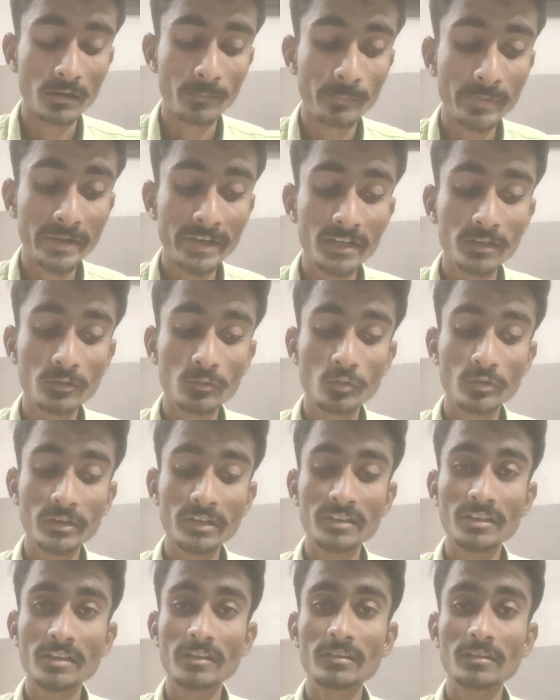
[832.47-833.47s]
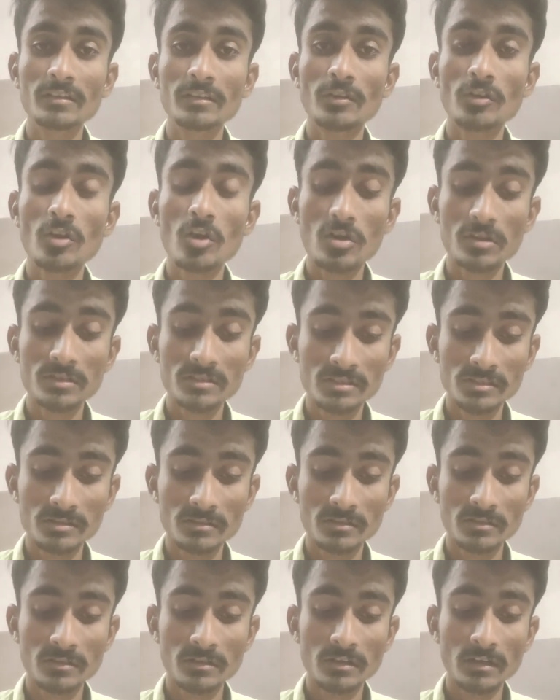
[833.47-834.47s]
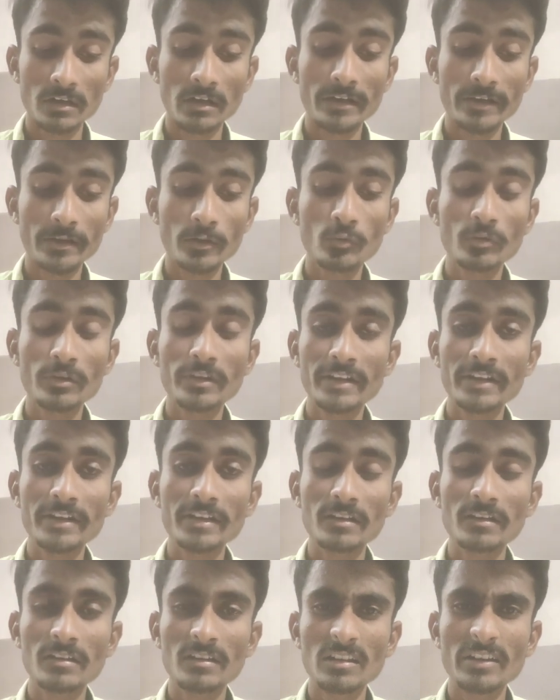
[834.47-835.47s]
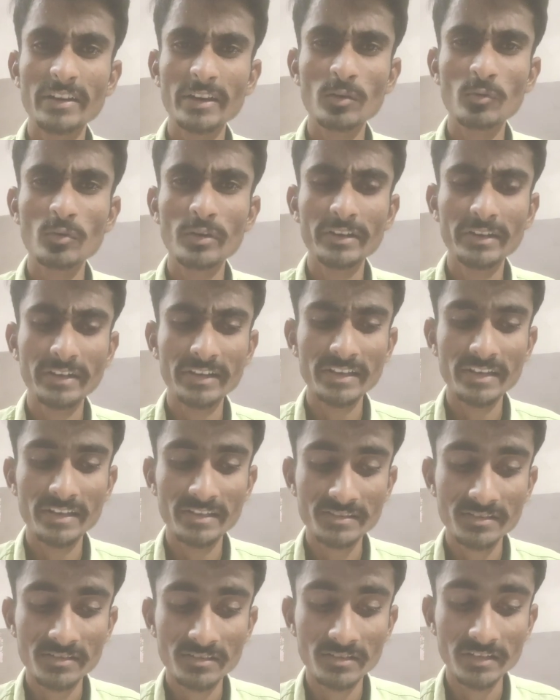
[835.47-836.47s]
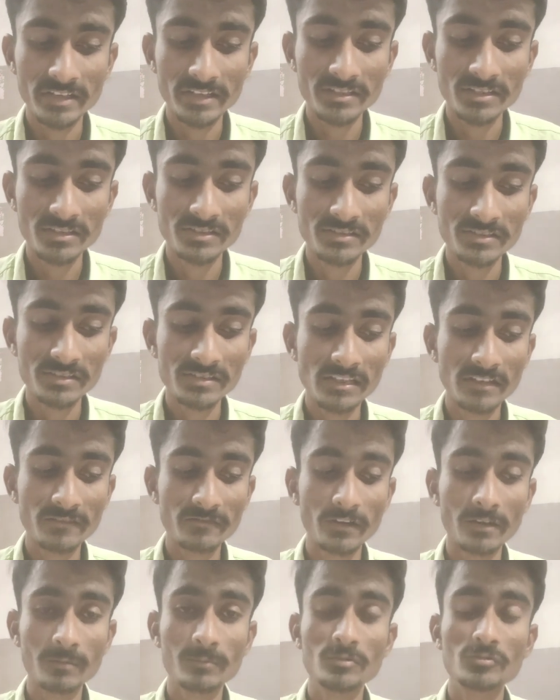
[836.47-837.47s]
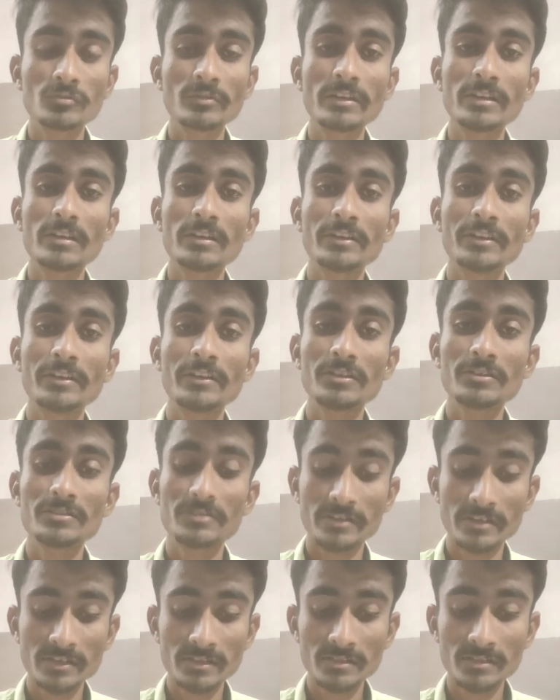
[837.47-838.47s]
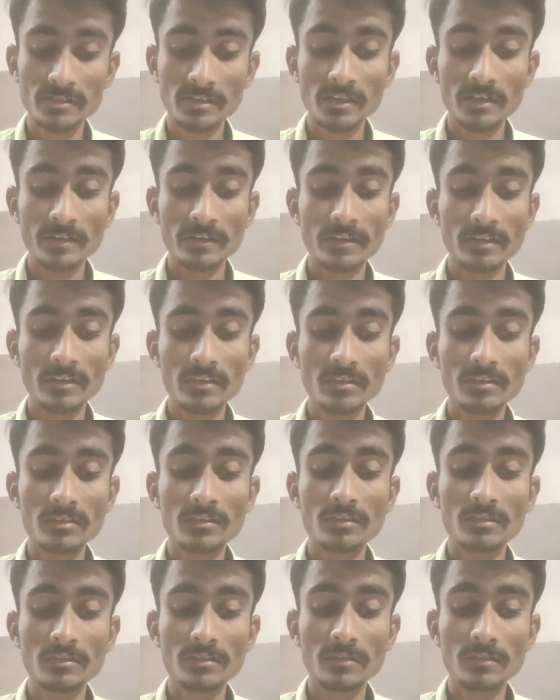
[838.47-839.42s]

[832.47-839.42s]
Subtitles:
bring together the laws, regulatory agencies and pharmaceutical industries in